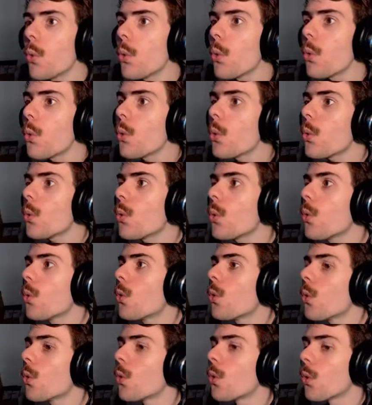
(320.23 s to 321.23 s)

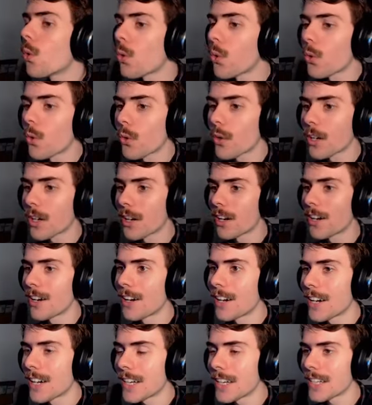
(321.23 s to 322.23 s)
Ooh!
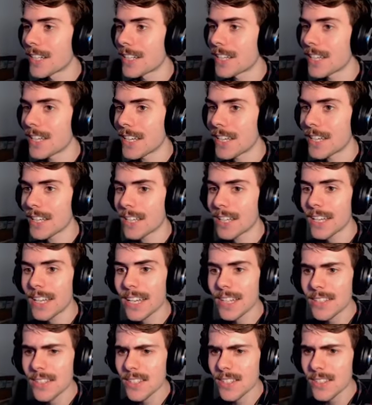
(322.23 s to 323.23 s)

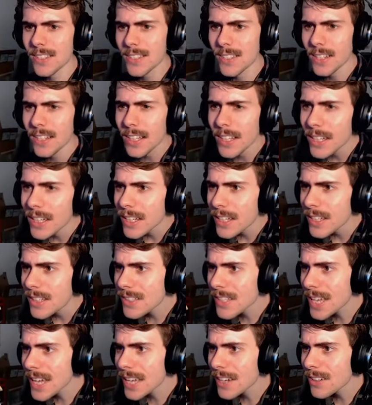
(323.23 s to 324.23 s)
It's...
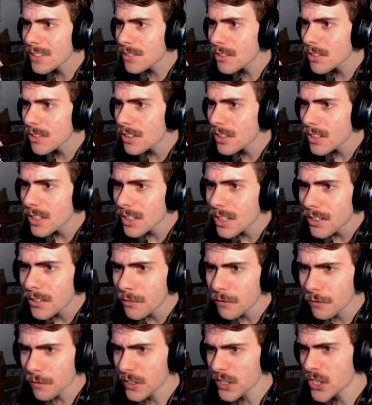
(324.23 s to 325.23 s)
Is that
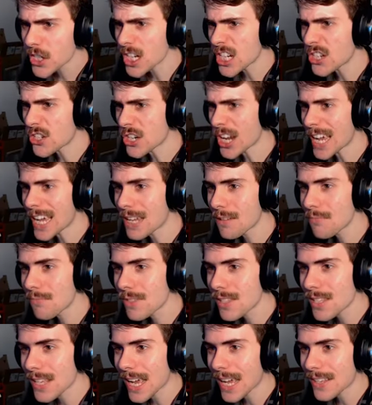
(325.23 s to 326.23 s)
Fishy
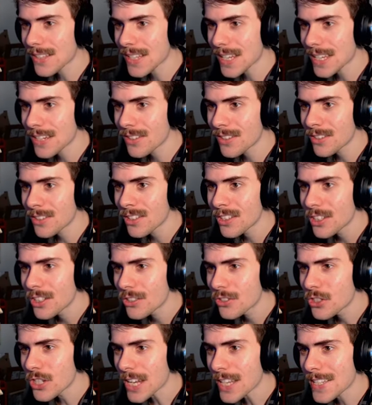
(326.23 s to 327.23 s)
James, as in
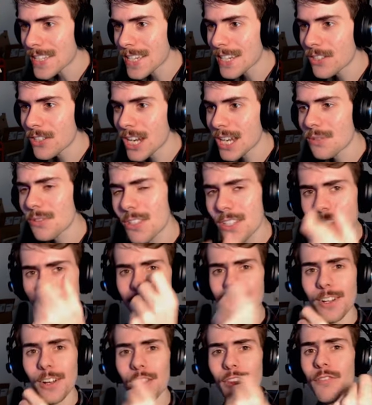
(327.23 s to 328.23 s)
Jesse and James? Because
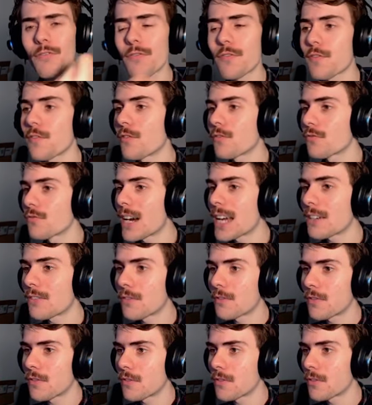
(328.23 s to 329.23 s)
he's got the red
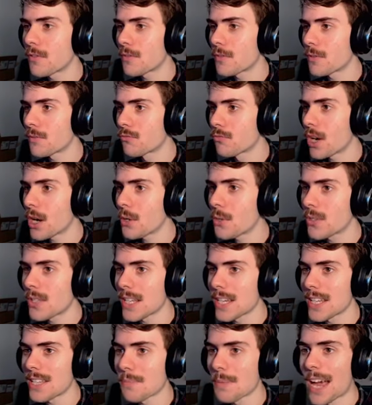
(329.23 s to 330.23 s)
rose
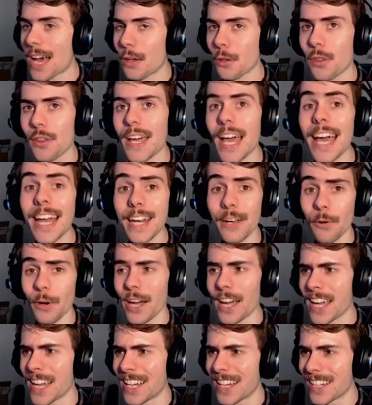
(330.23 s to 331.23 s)
in his mouth.
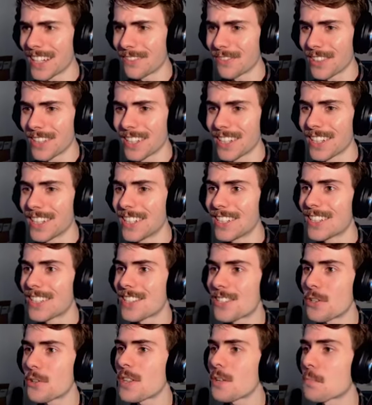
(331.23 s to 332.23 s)
Anyway,
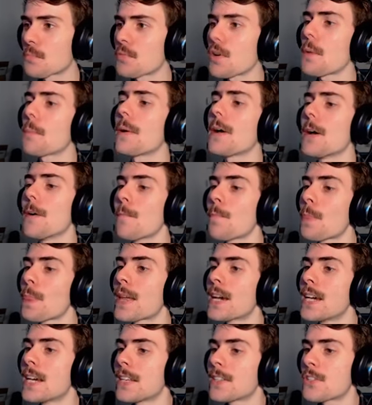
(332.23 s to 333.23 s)
let's do this proper.
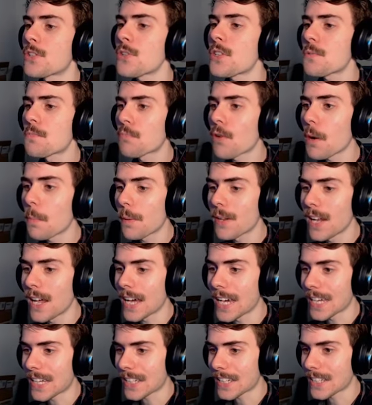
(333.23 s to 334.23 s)
Let's do this proper
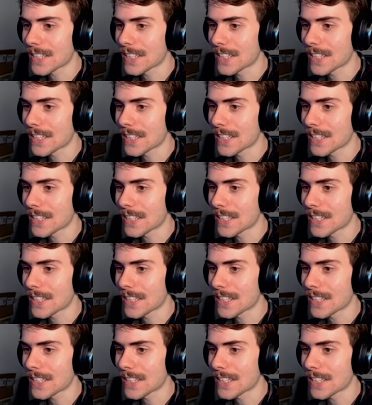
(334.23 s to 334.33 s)
like.